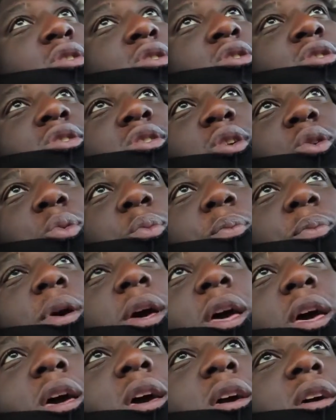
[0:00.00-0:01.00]
So
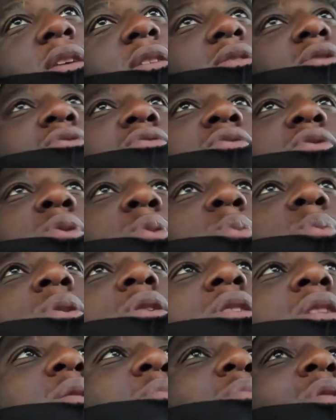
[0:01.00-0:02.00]
bet, you feel
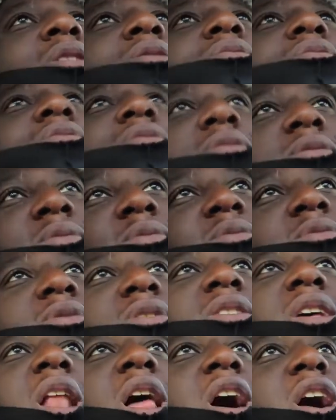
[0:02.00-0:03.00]
me? I'm about to
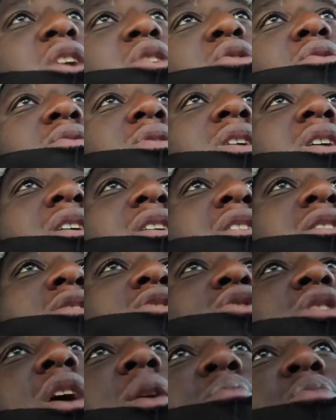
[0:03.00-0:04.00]
slide over there,
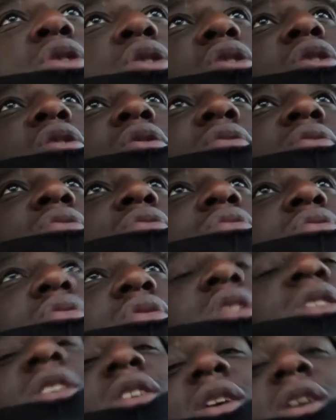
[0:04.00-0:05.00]
drop it off,
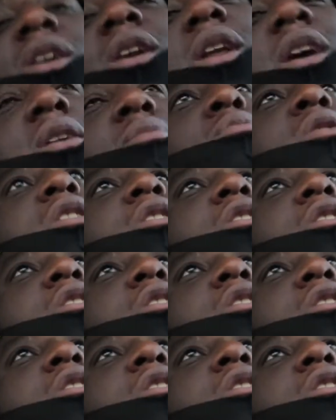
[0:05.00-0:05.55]
collect my